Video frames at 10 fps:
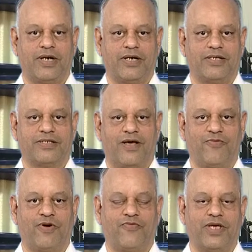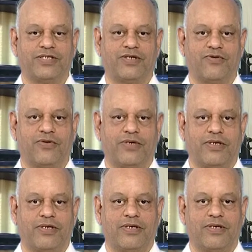and it is all pervasive
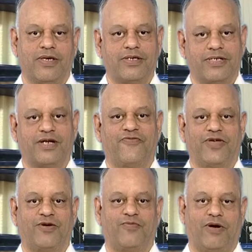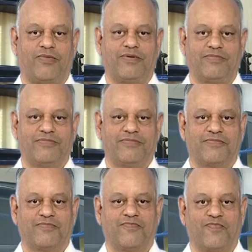is a difficult problem,
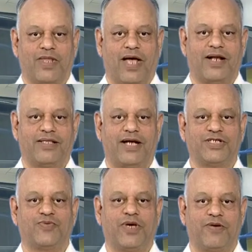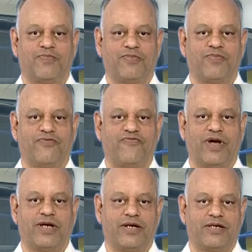and that is where people
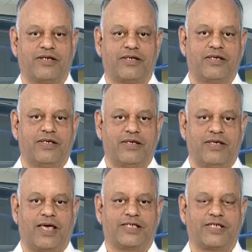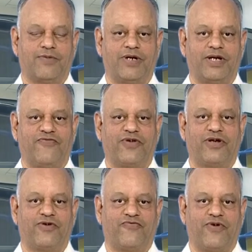find it extremely
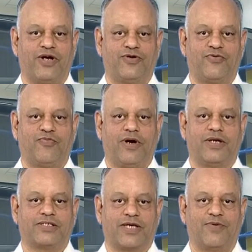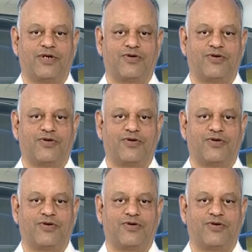difficult to find two points coming